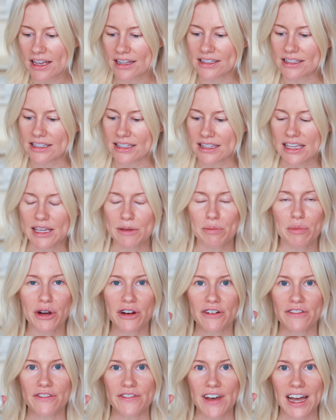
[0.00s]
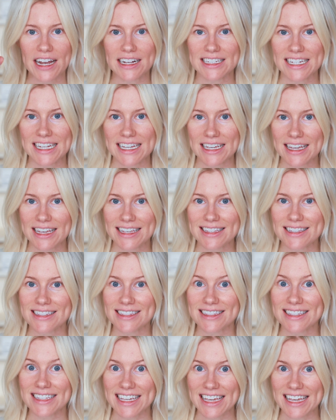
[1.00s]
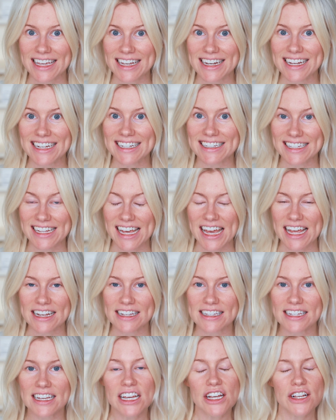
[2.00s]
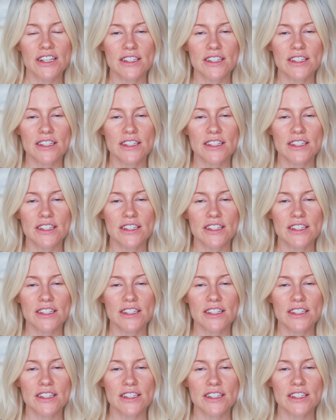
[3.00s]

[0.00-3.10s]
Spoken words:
It's the Perfecting Skin Tint.